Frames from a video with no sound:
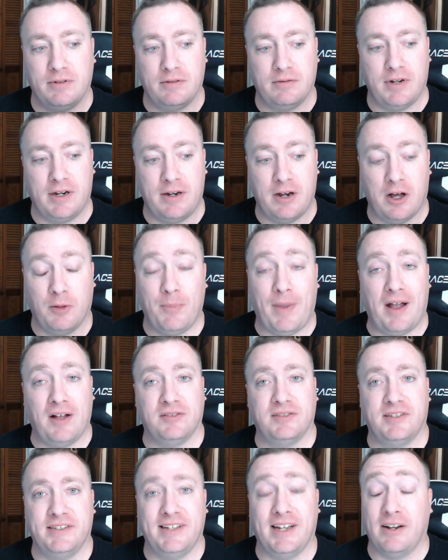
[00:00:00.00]
it all
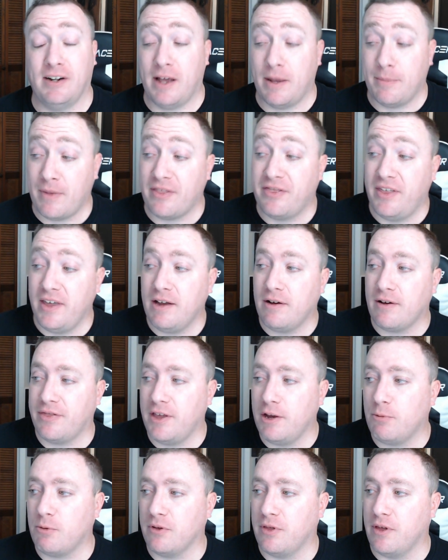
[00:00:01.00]
balances out. I
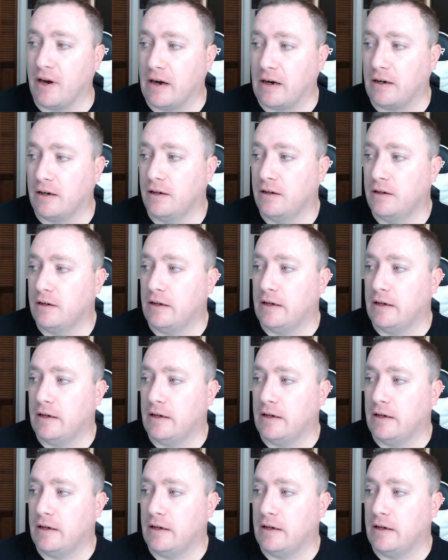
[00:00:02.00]
think we're there.